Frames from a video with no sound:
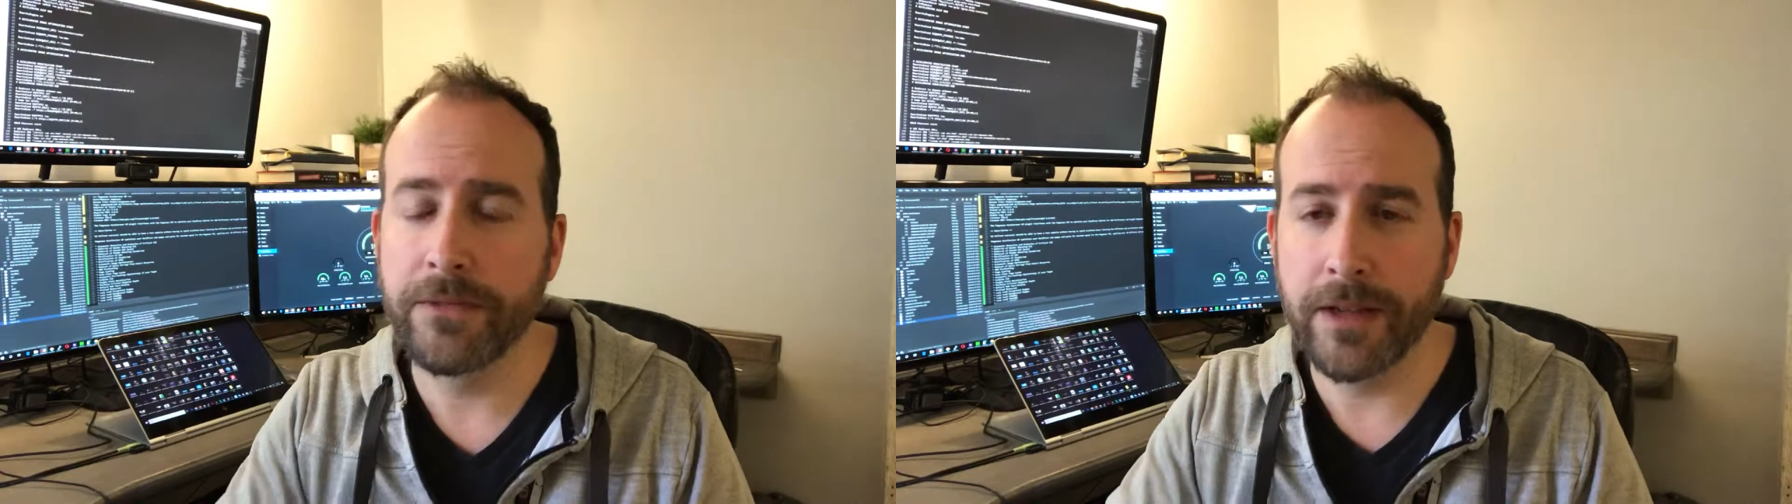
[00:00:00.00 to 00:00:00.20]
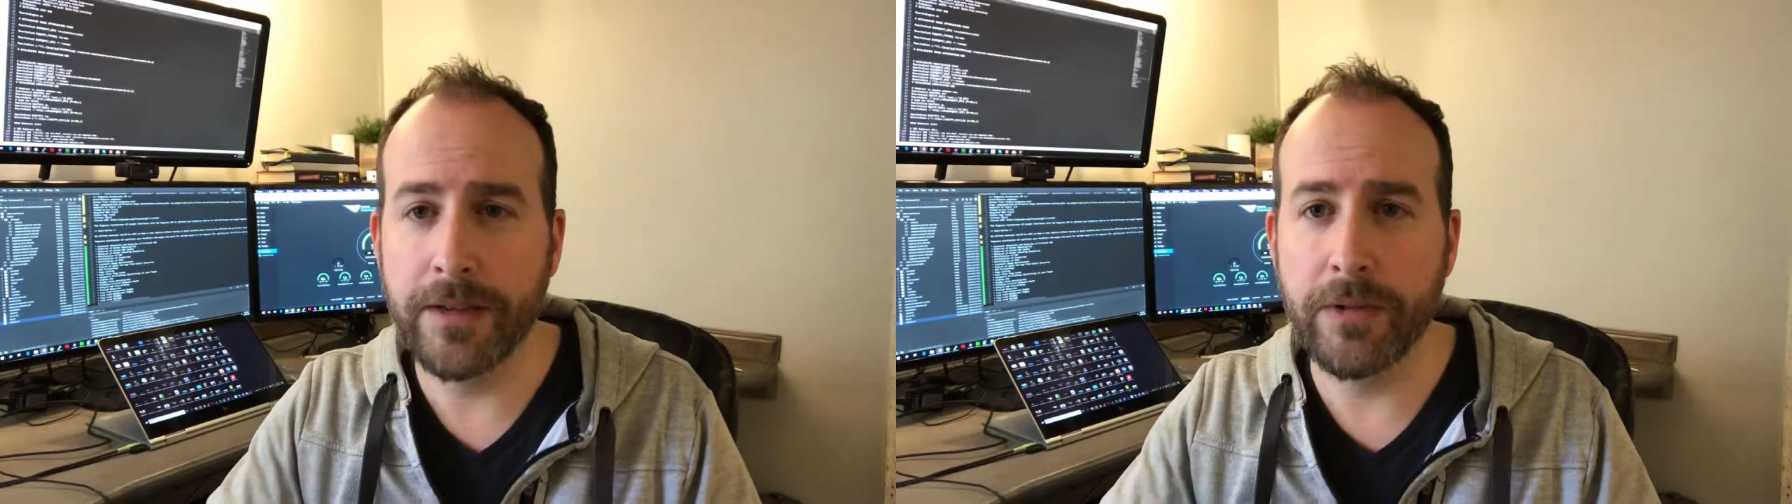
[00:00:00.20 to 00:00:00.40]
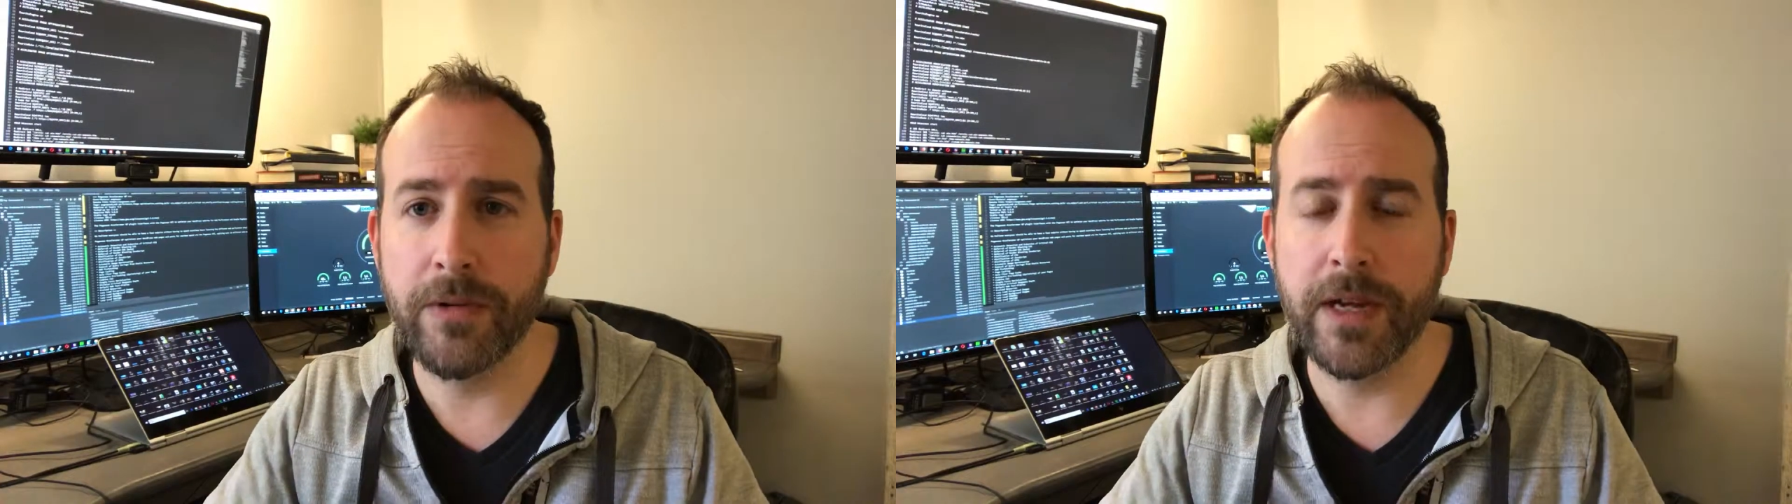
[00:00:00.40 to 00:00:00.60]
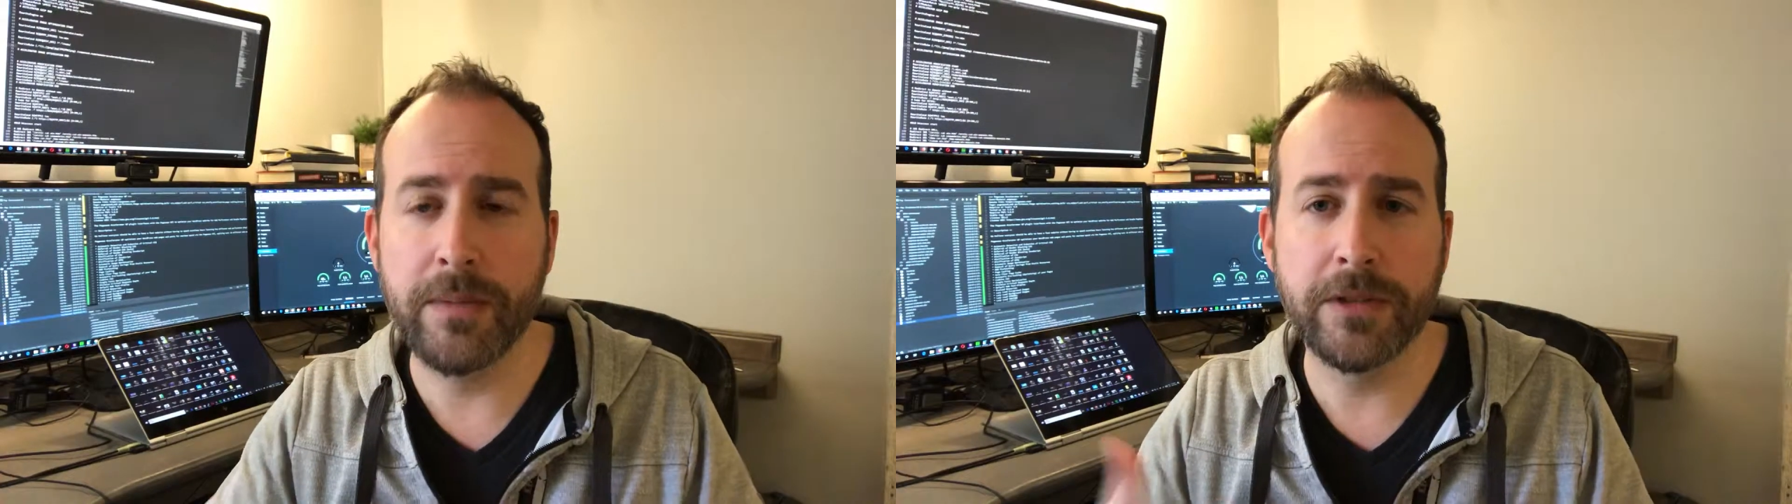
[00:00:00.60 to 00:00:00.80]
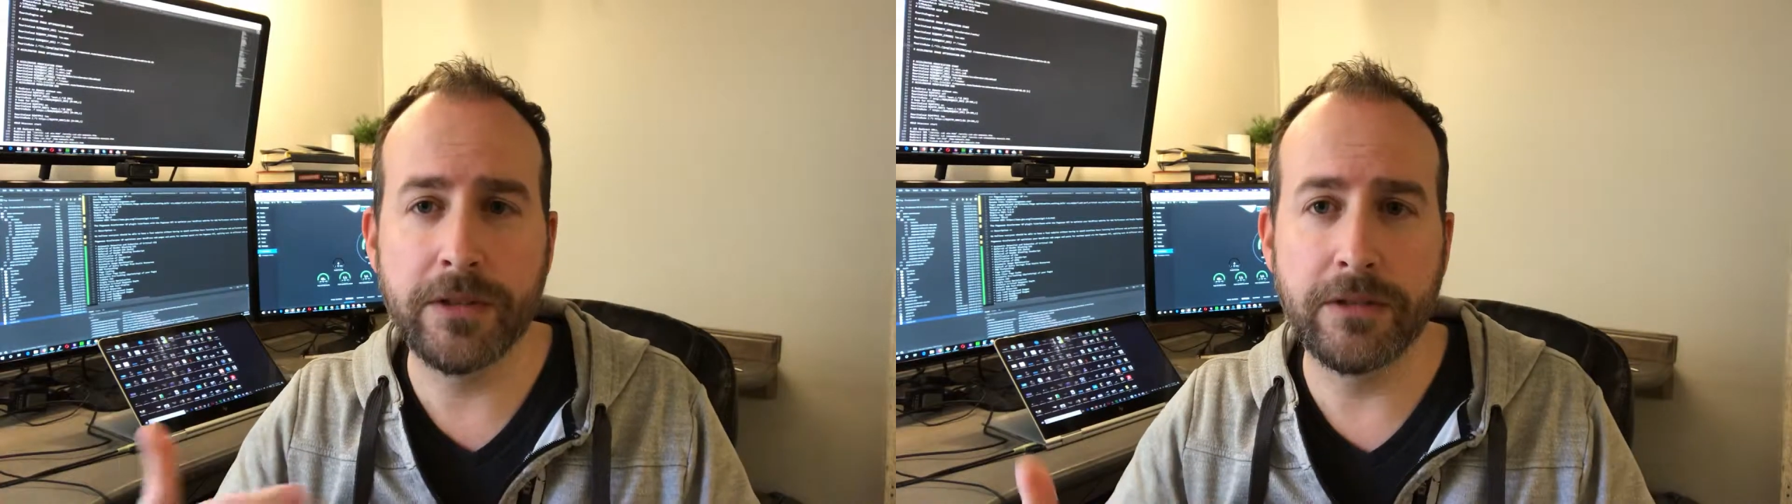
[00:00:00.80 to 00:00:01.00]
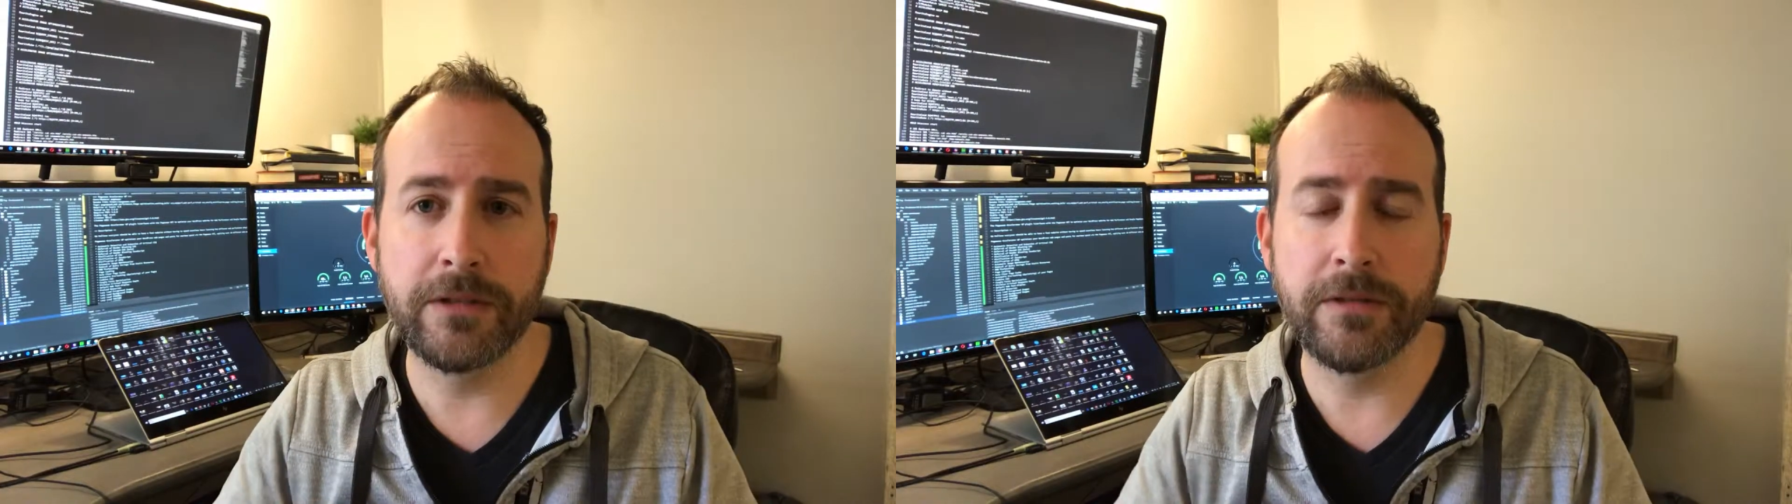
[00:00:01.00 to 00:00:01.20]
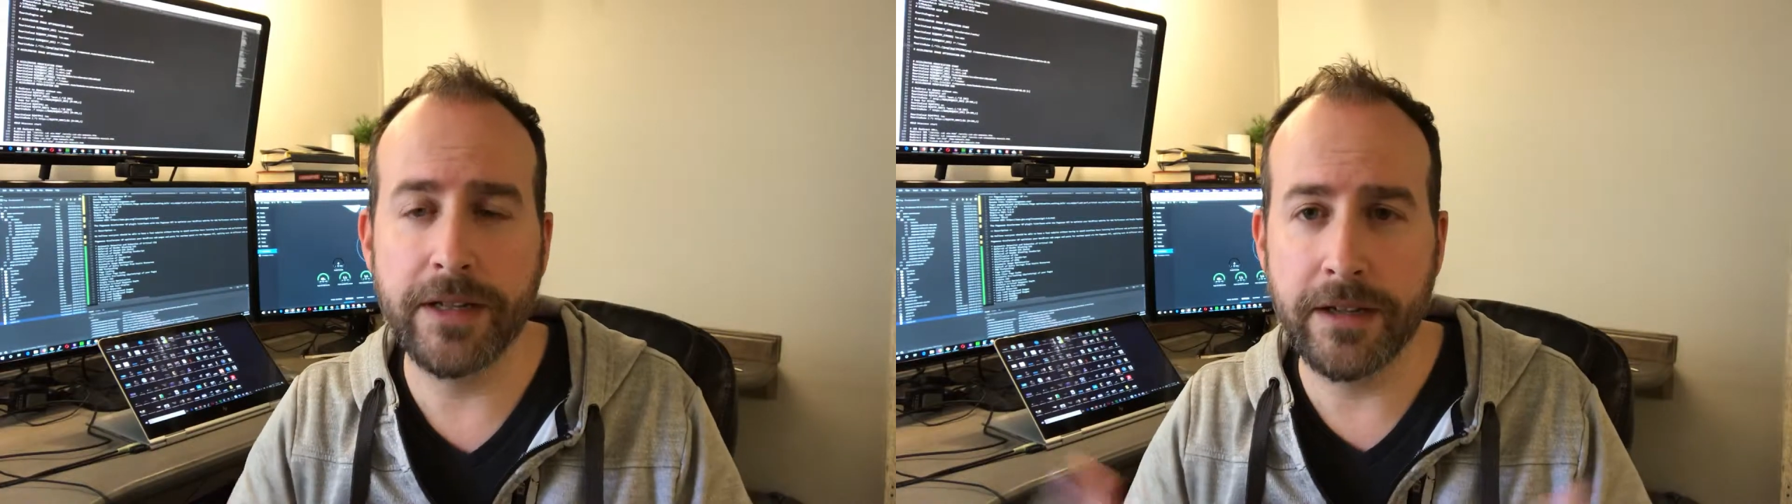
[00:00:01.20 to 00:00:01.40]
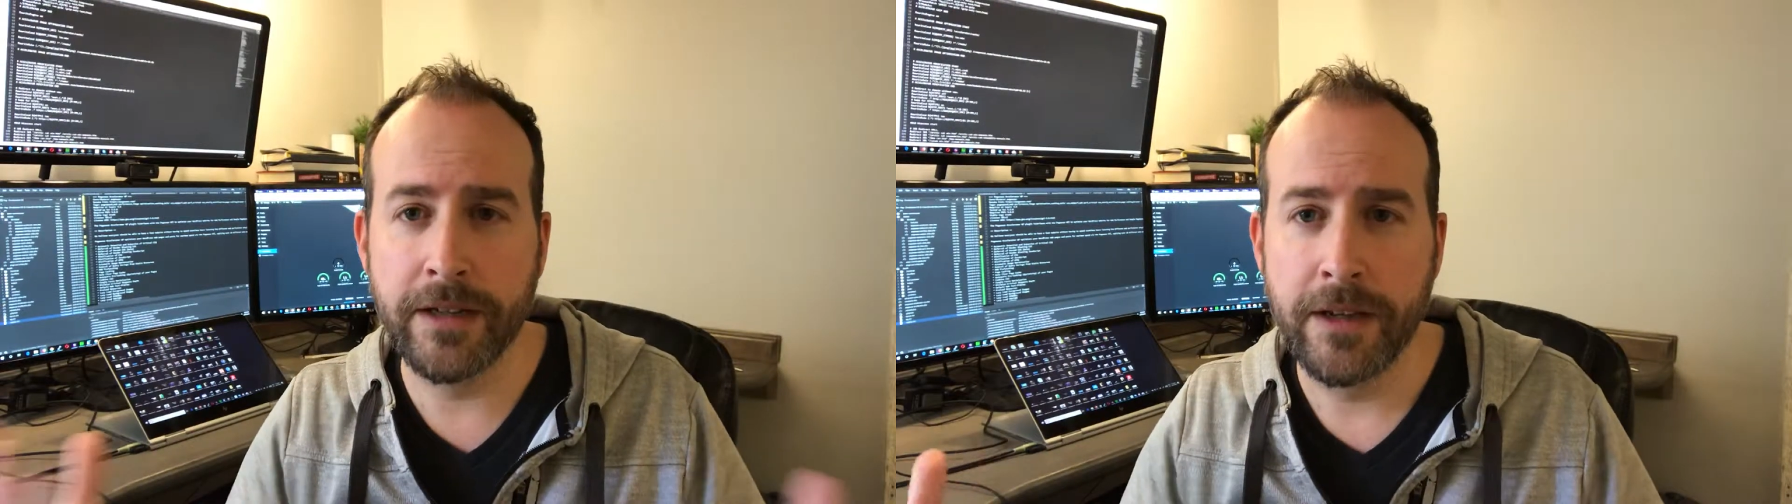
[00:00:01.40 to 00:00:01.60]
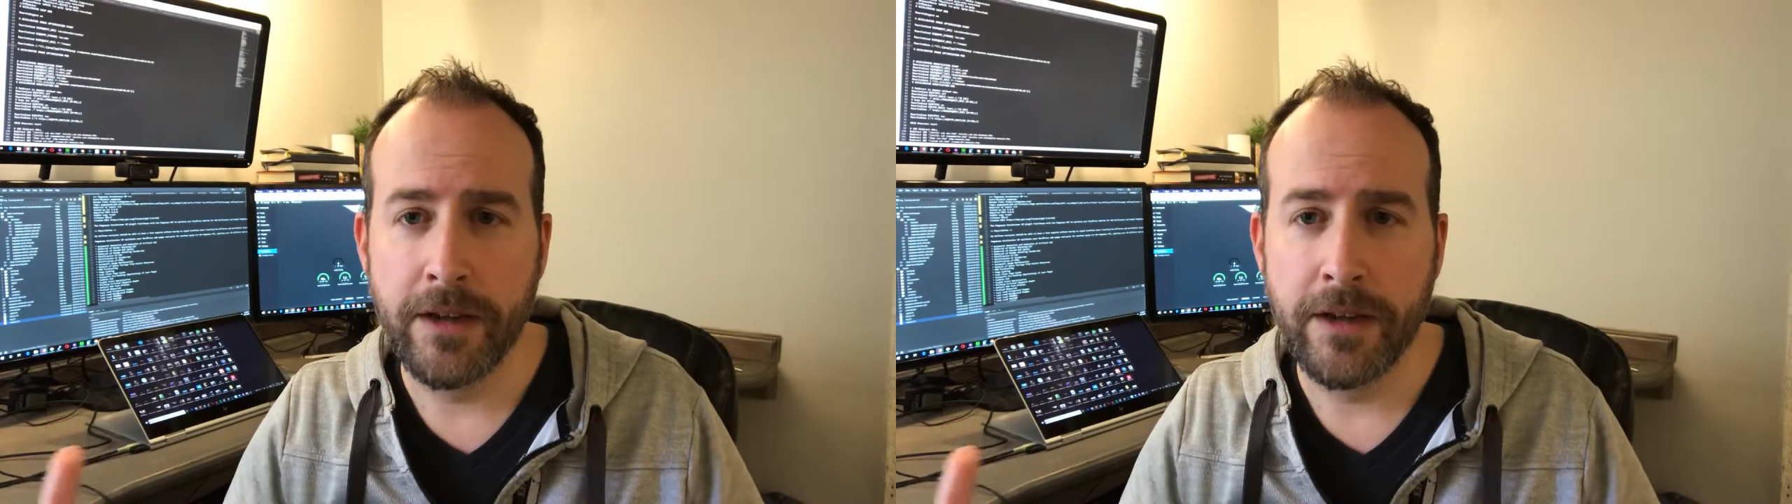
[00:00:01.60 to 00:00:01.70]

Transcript: and we were able to create a